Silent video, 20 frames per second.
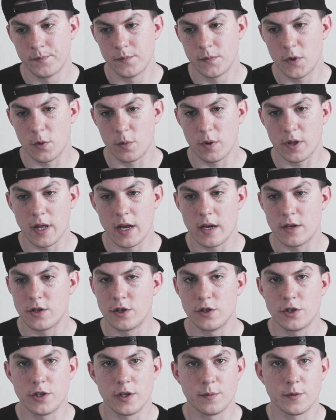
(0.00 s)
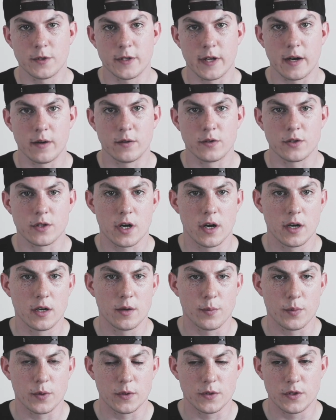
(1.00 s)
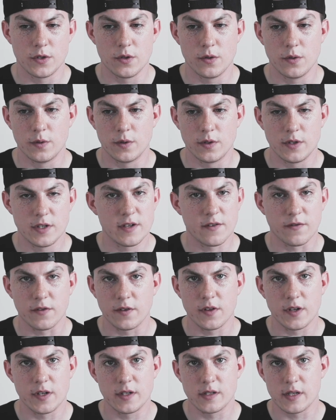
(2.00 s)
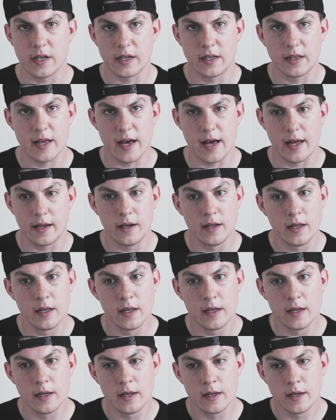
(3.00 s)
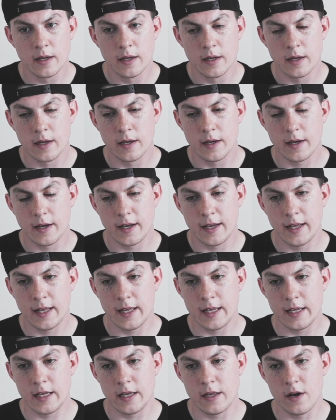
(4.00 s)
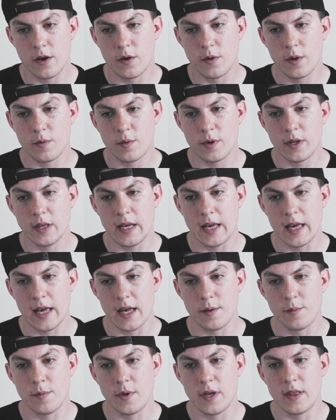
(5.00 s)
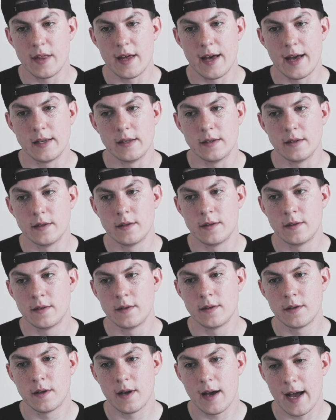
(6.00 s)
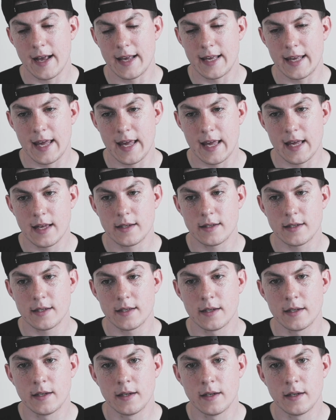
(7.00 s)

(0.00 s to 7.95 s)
the relationships that I was trying to pursue and different things like that, it really hit me that I can't